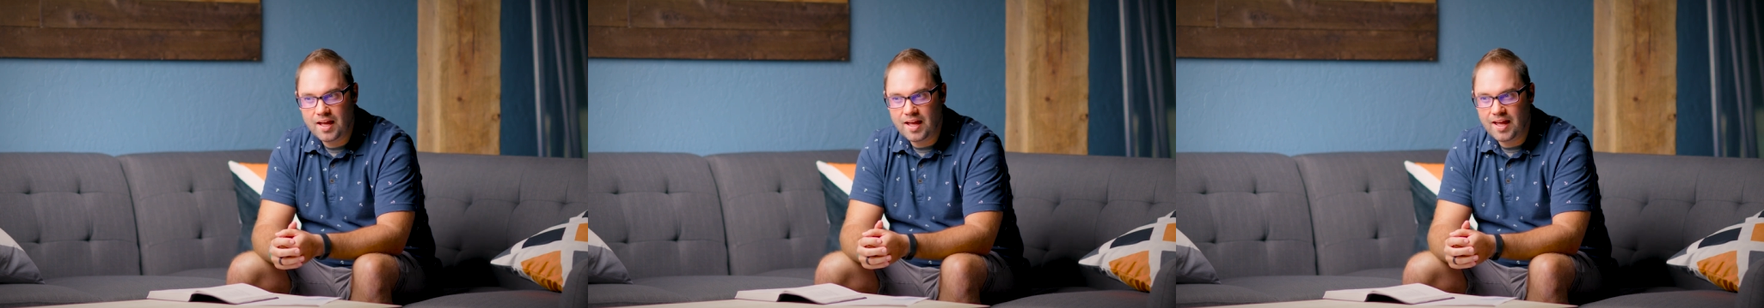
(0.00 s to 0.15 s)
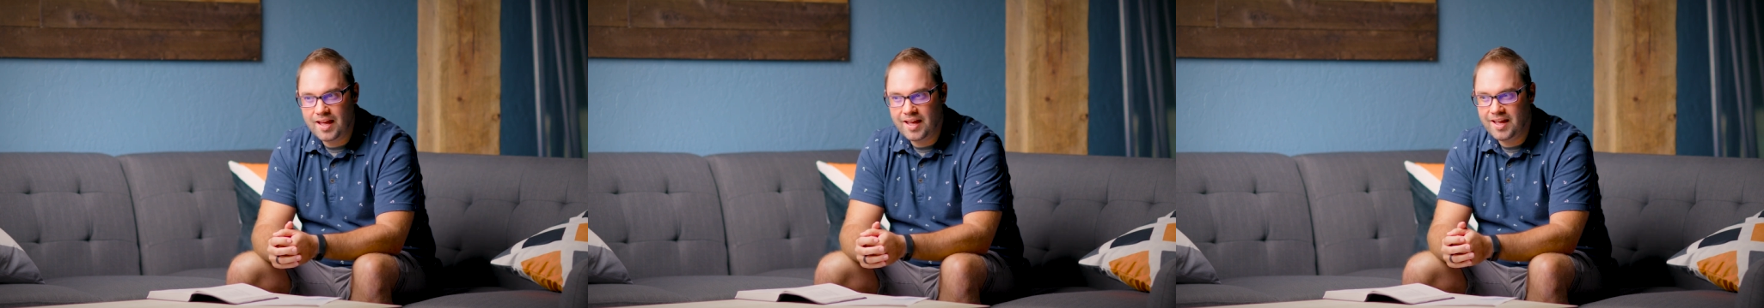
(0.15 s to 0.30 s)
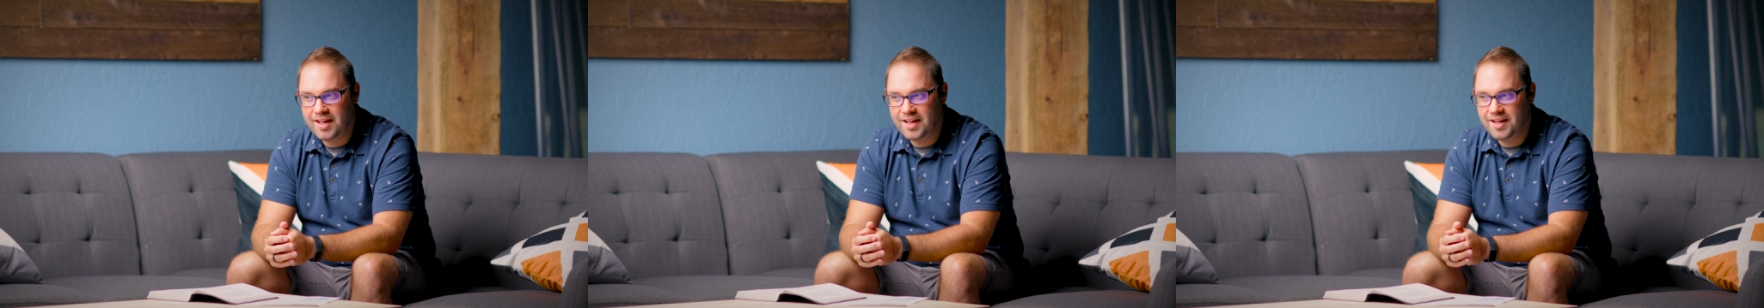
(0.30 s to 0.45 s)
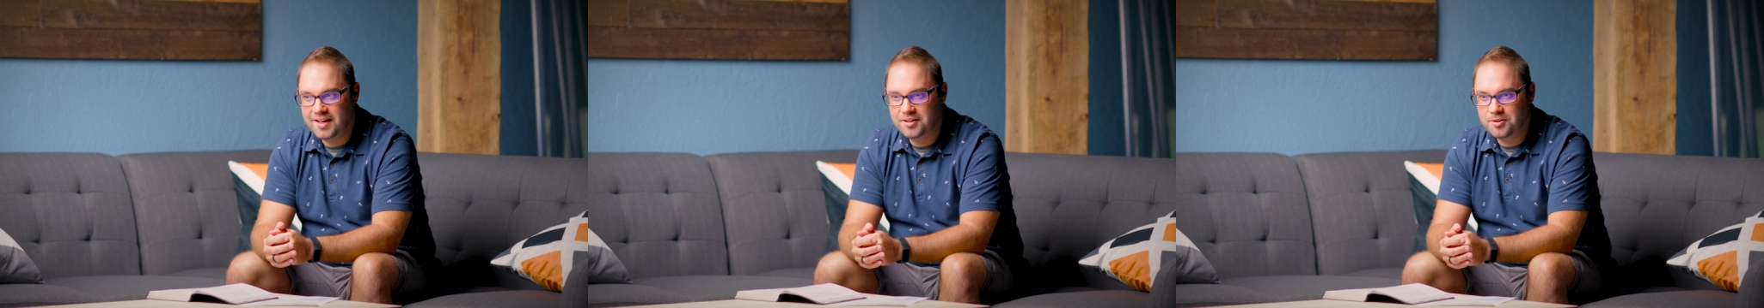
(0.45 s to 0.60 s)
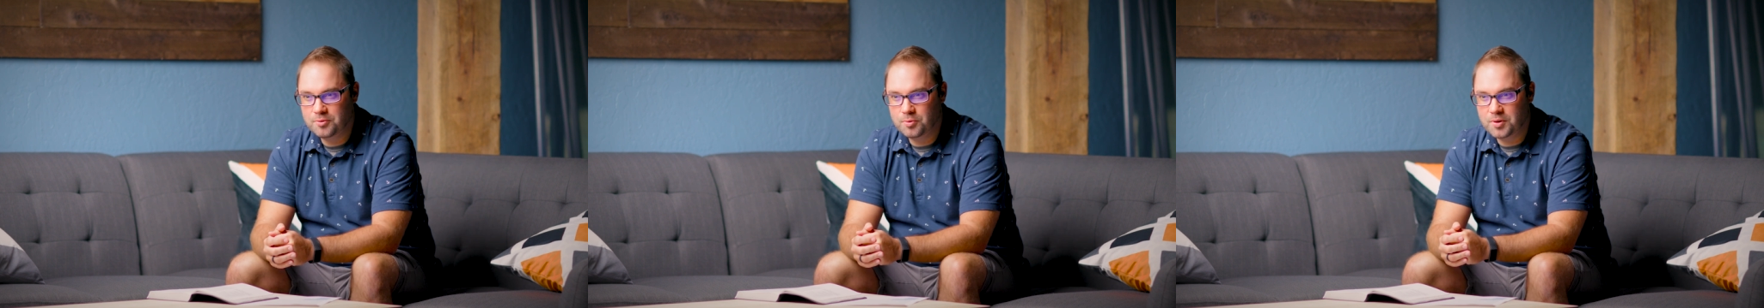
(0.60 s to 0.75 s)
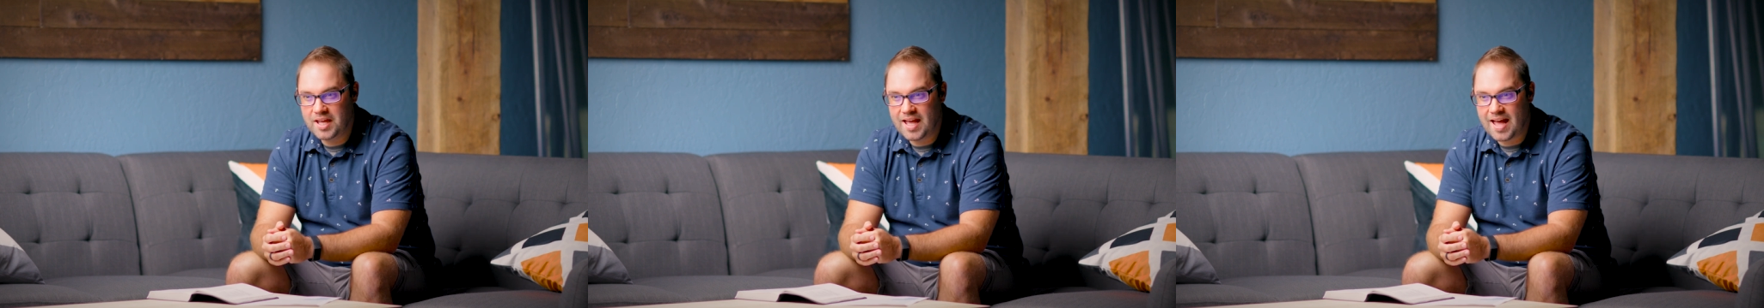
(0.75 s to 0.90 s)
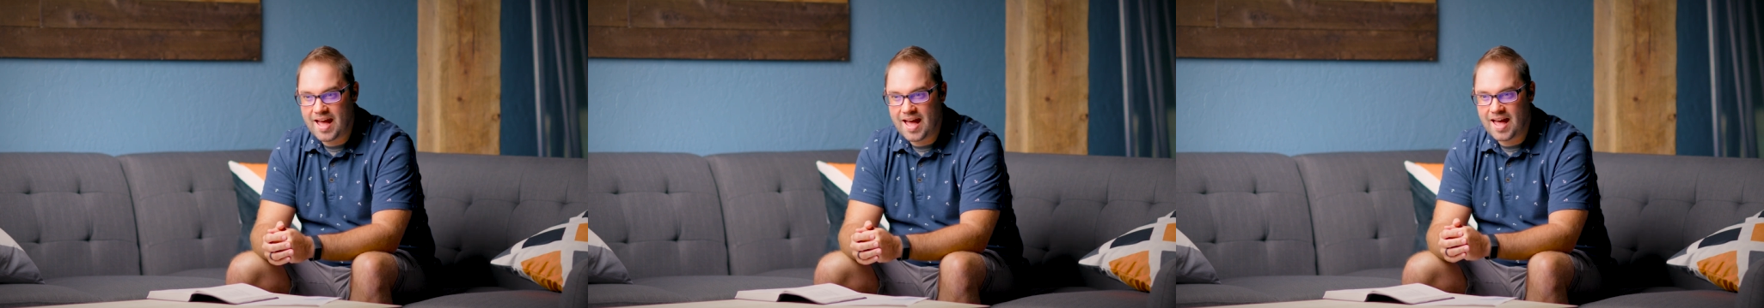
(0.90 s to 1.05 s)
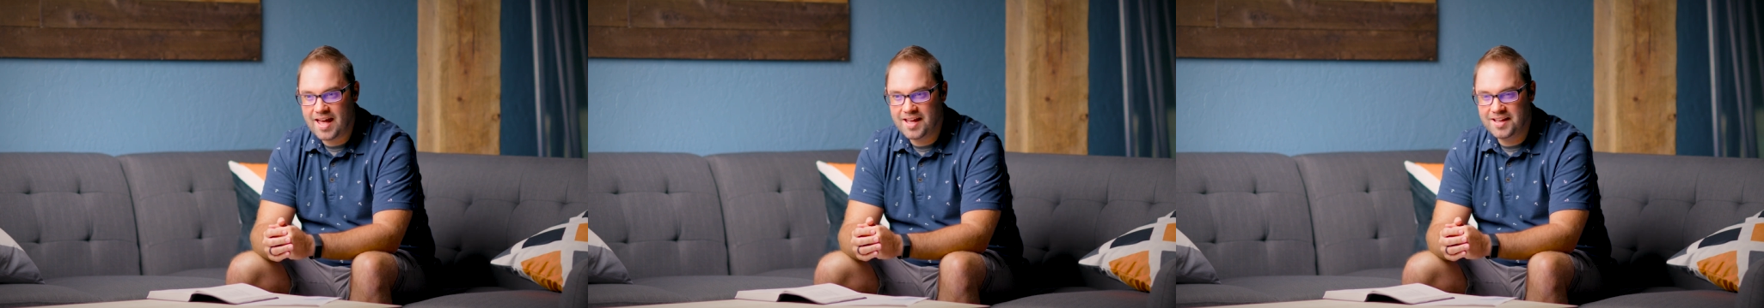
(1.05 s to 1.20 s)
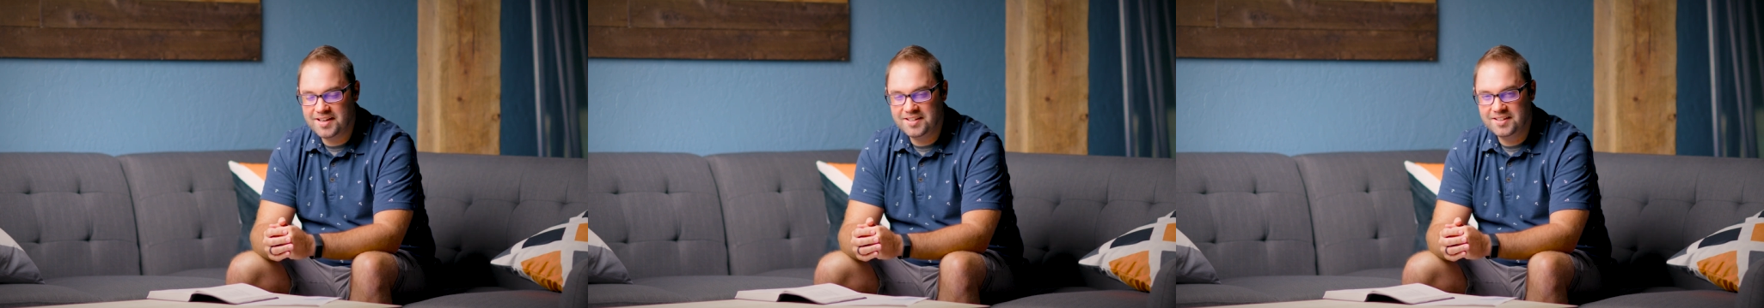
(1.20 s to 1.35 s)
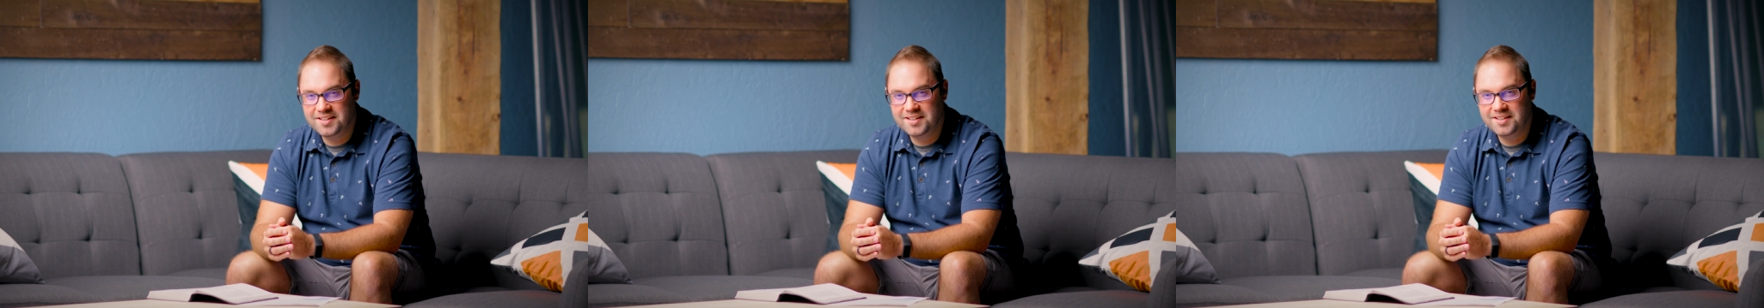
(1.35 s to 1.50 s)
and we
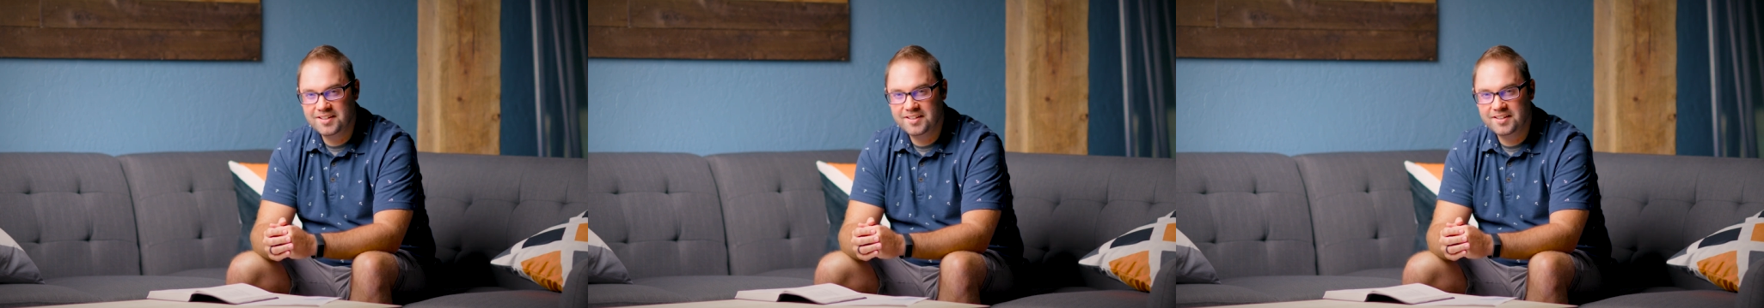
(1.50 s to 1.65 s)
had